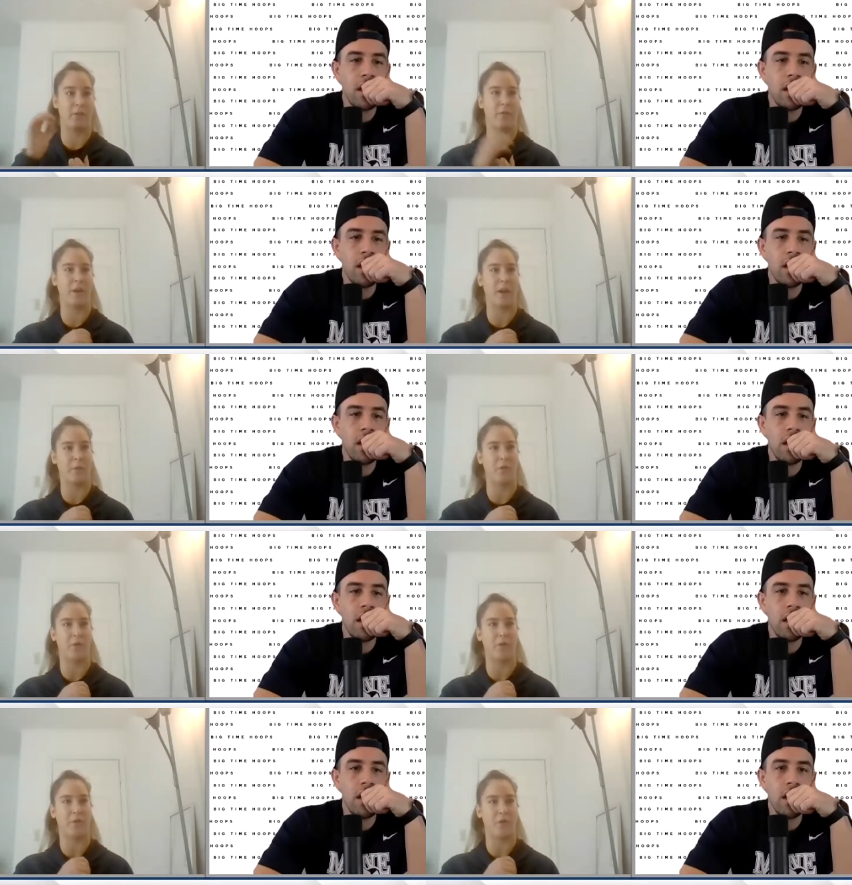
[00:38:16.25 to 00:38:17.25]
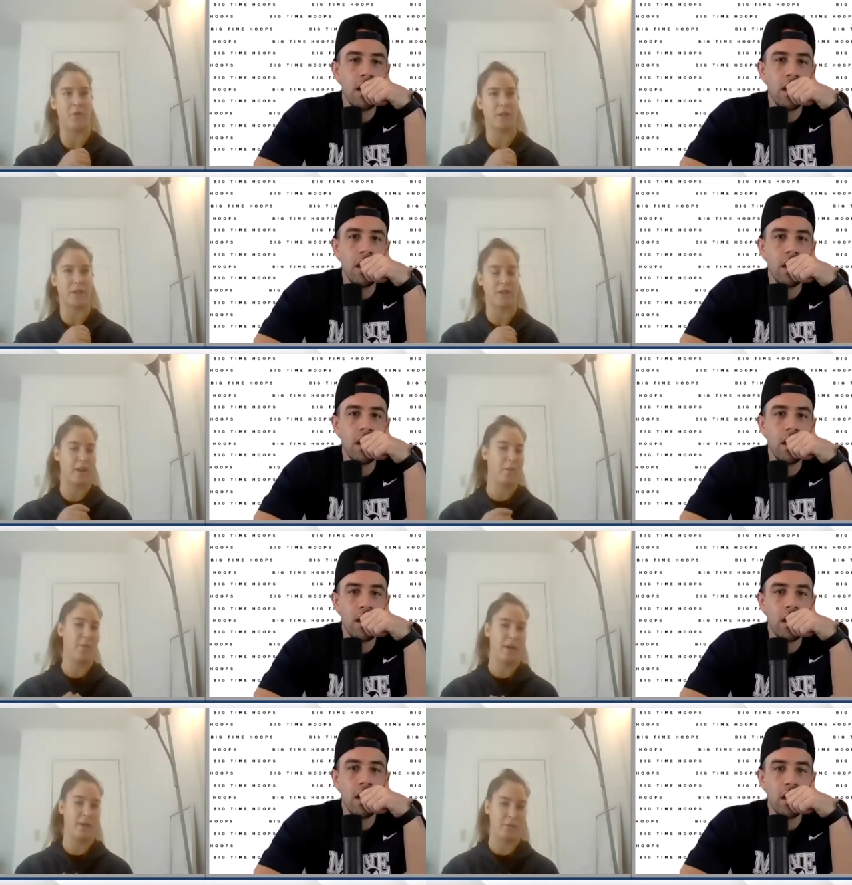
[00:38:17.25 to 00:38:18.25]
Speaker 1: I feel like we're the first and second
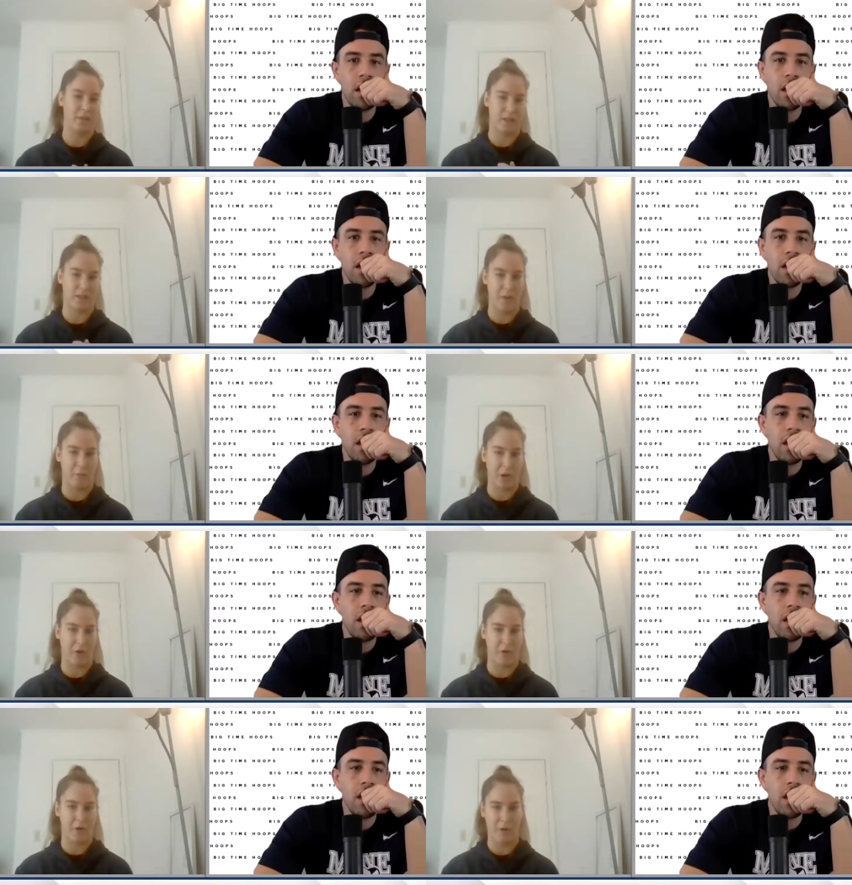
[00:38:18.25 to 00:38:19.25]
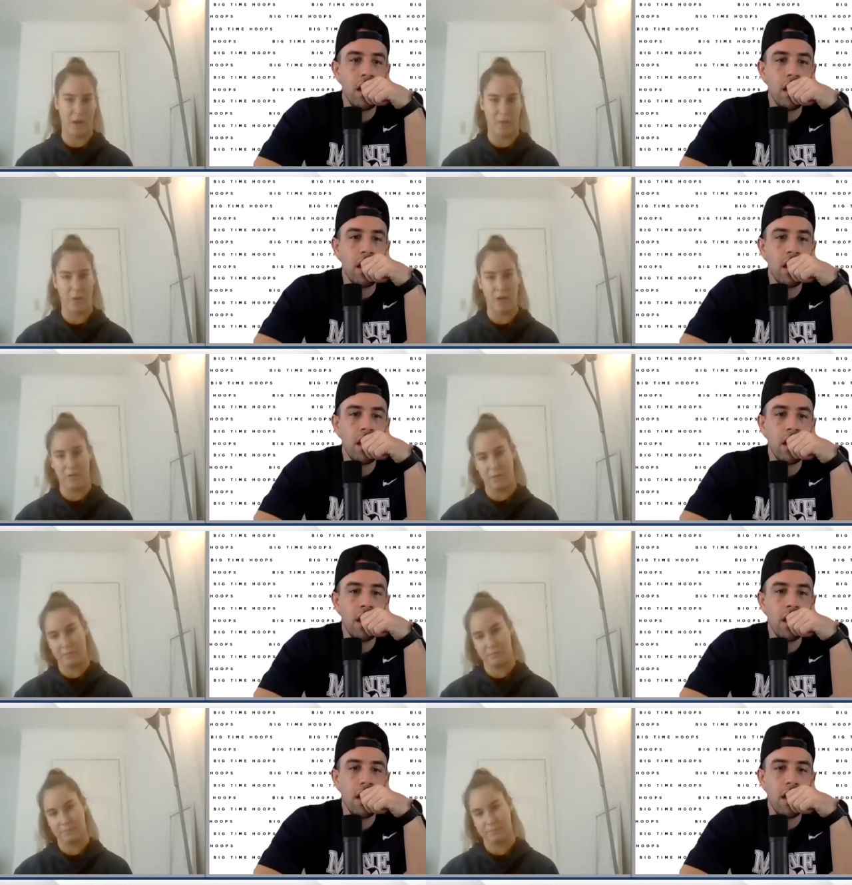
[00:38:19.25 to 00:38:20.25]
place with the same record, I believe.
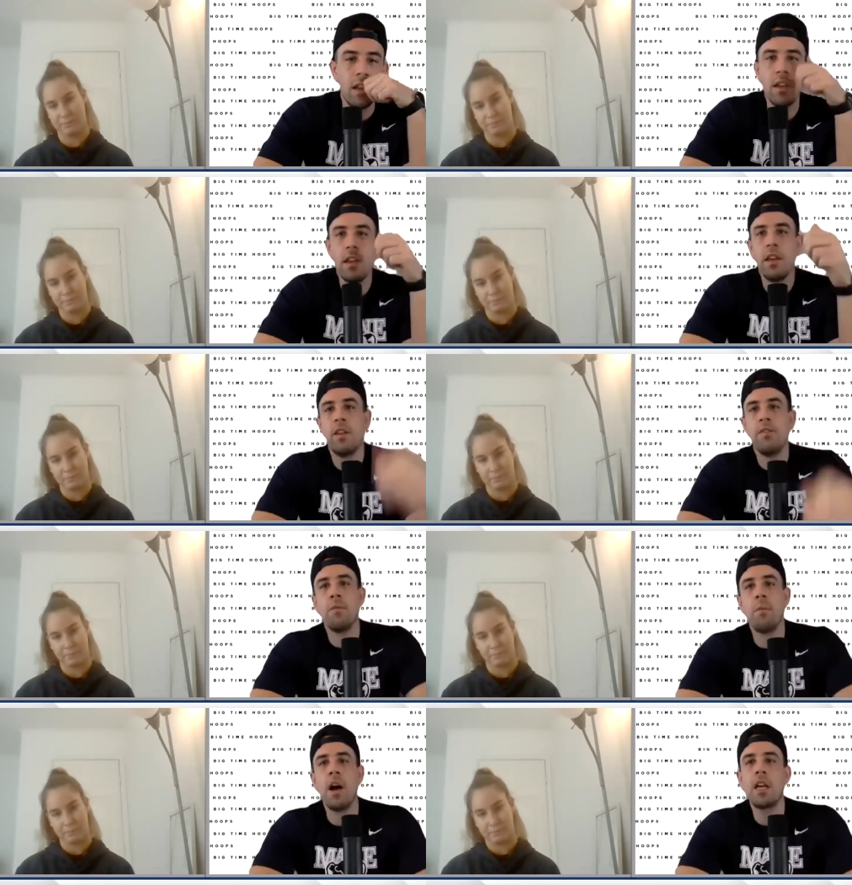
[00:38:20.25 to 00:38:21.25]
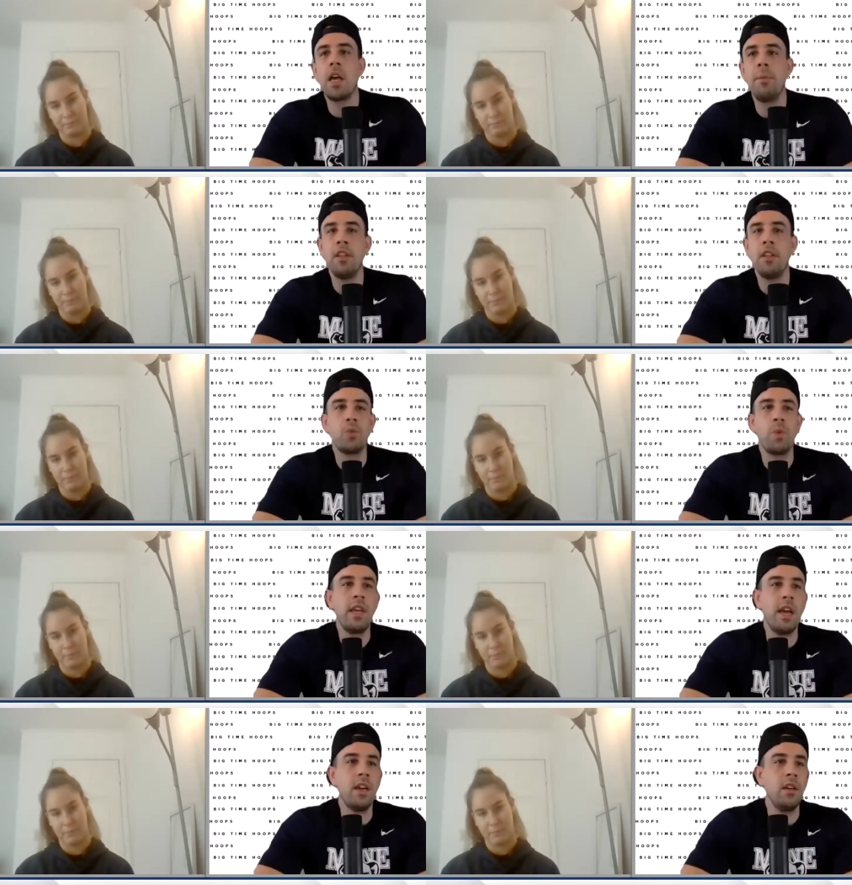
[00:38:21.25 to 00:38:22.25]
Speaker 2: Vermont coming in this
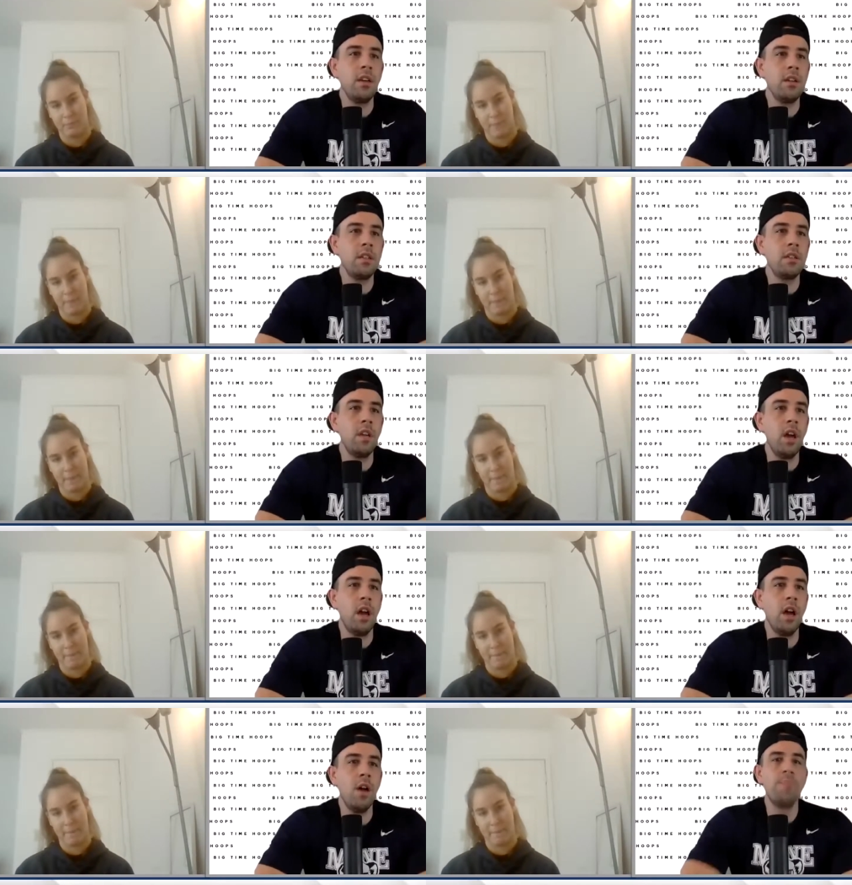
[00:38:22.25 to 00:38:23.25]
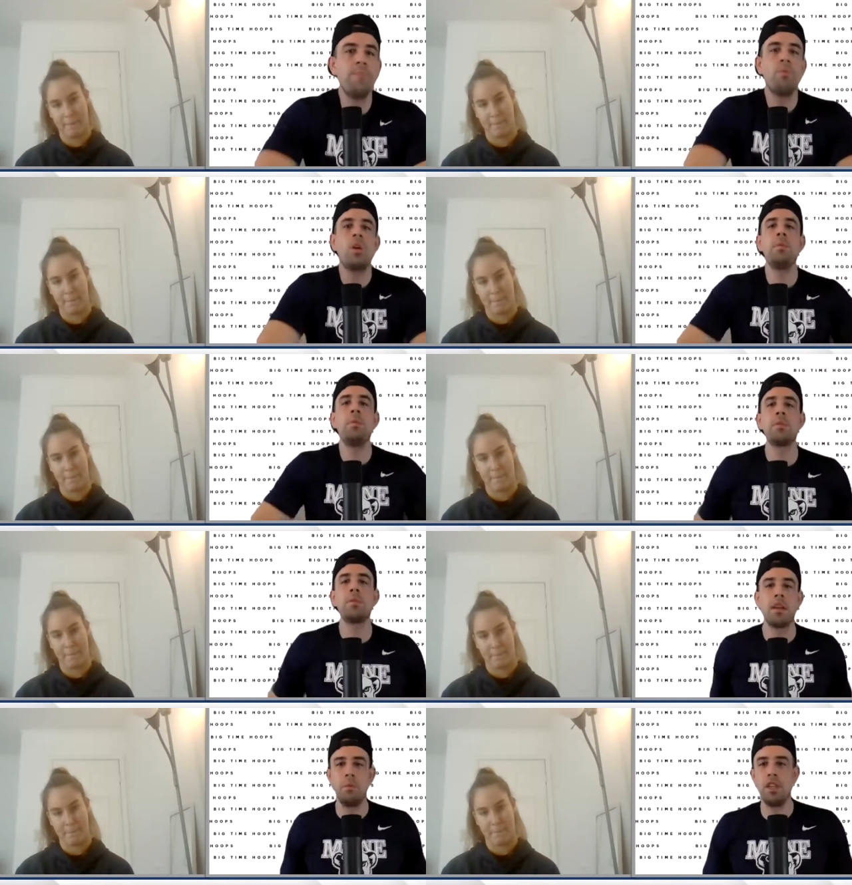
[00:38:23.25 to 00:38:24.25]
weekend. Um, what can we
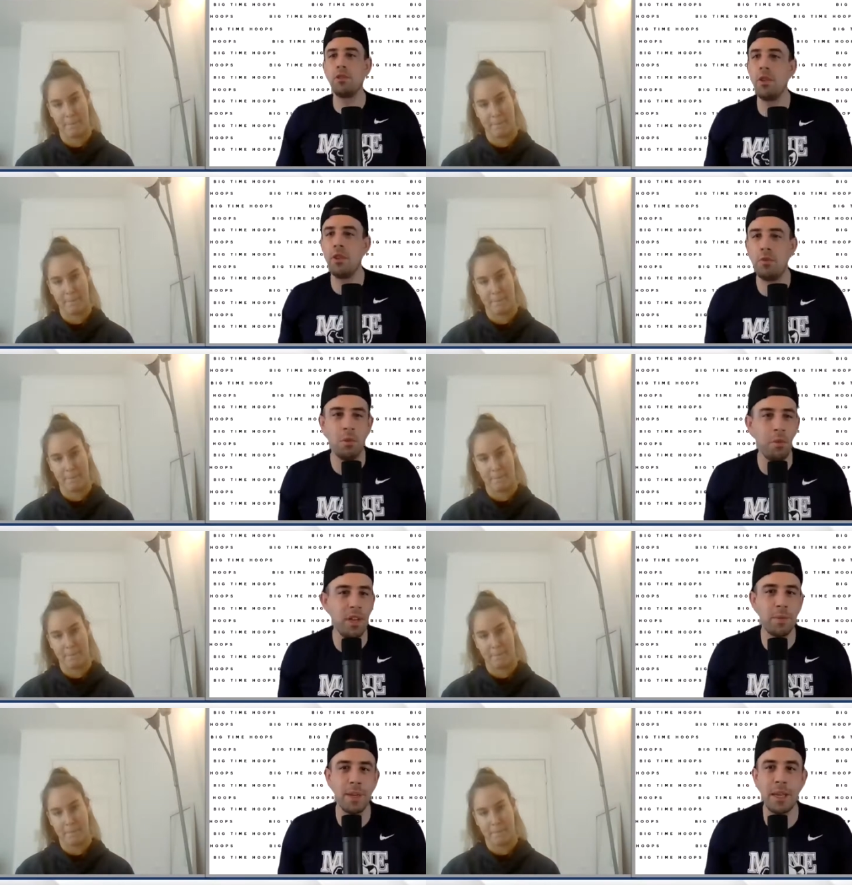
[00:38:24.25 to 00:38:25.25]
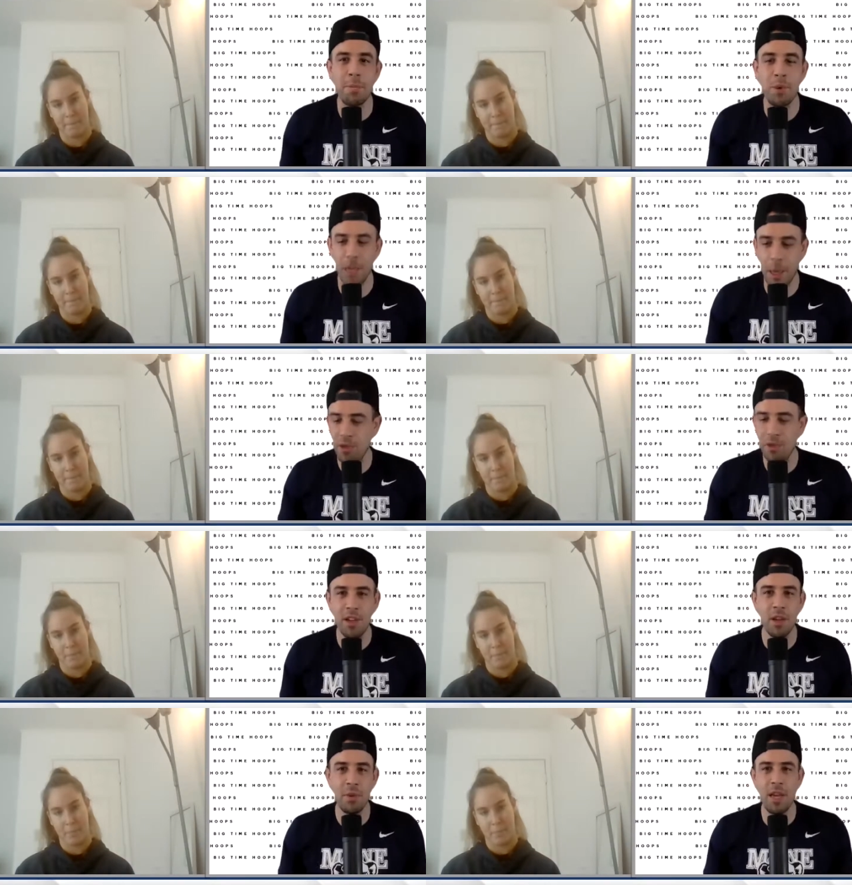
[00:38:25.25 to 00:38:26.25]
expect? Can we, can we expect a couple more W's here?
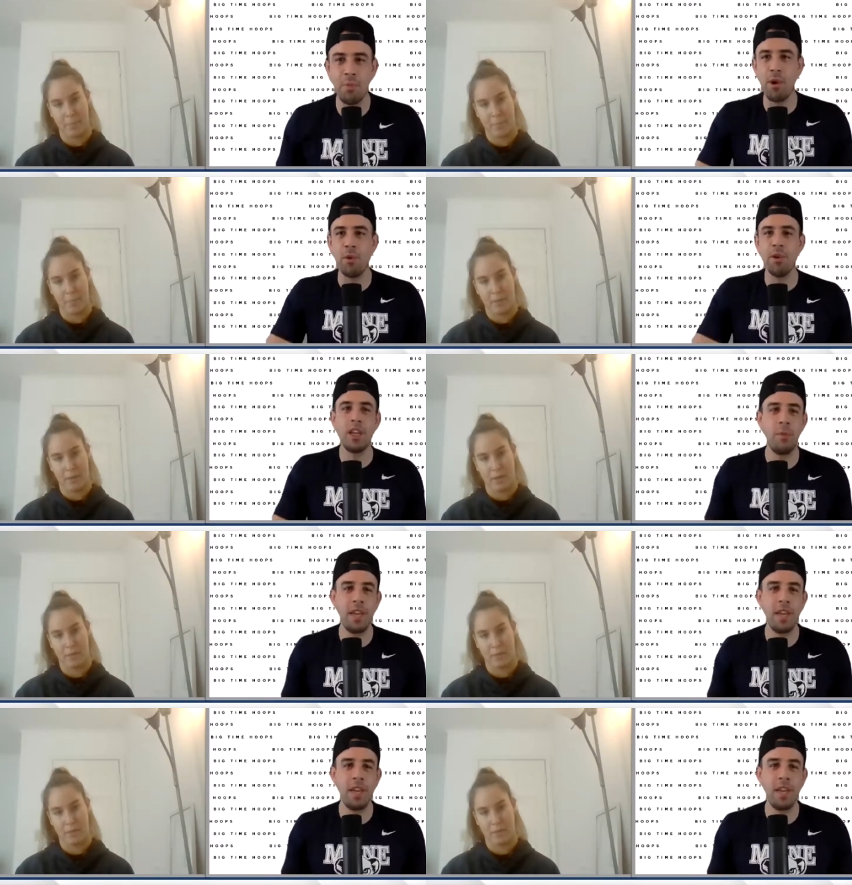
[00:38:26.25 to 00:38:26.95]
Can we keep rolling? Can